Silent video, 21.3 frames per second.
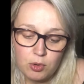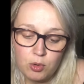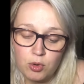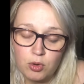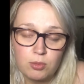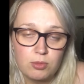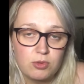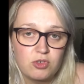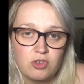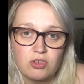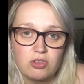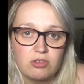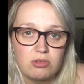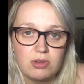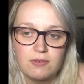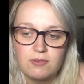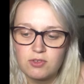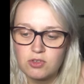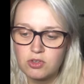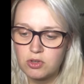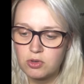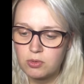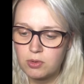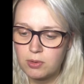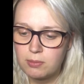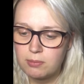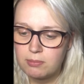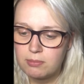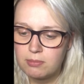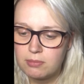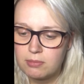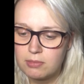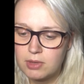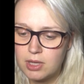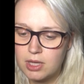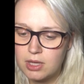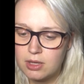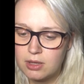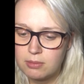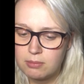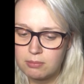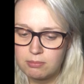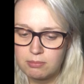Or it was just 3 for 2
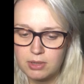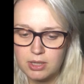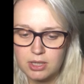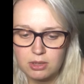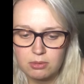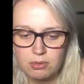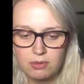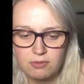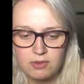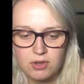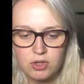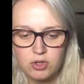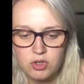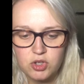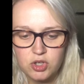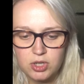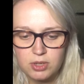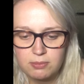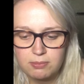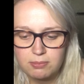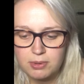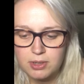on Makeup Revolution.